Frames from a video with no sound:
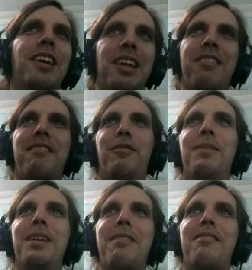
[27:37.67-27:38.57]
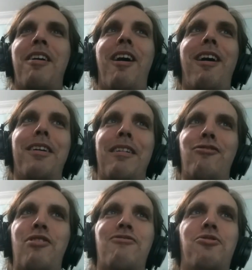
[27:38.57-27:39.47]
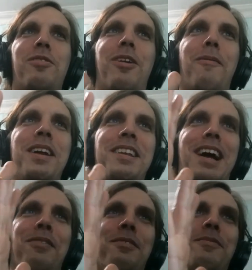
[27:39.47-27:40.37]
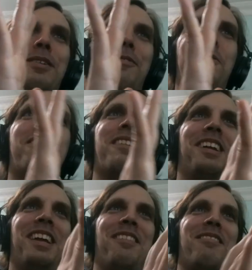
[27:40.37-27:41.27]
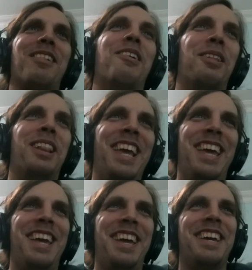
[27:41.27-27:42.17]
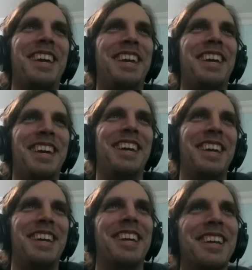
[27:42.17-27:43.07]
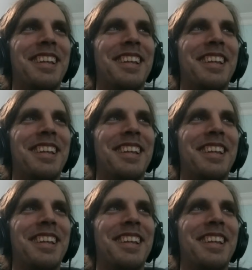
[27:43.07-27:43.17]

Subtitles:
And Zillman's car is just going down the river, sinking slowly.